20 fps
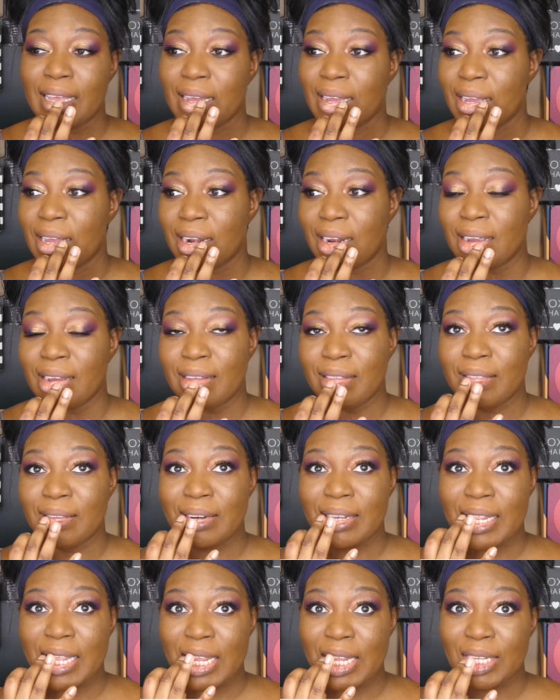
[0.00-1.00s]
I'm gonna go
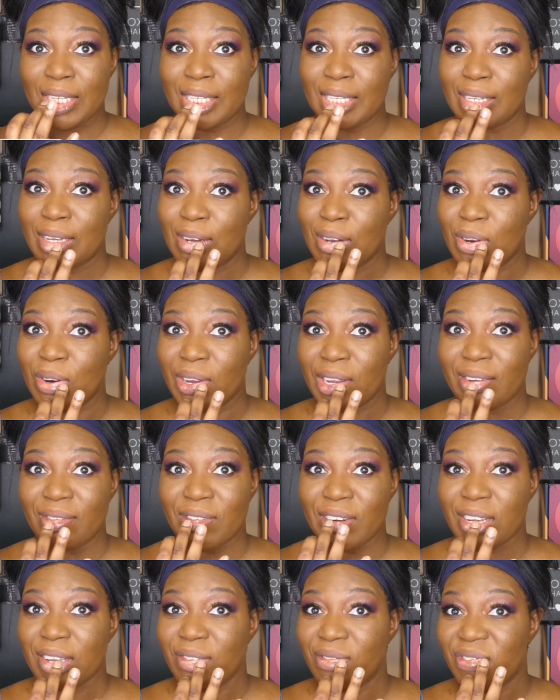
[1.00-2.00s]
through this so quick,
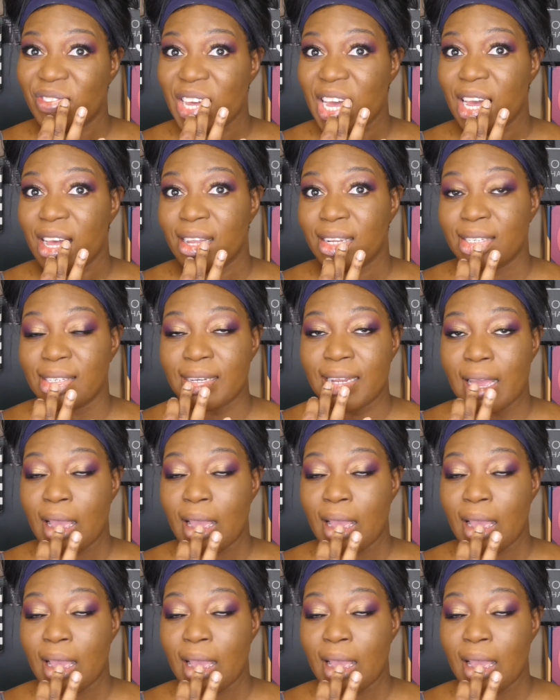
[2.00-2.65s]
freaking fast.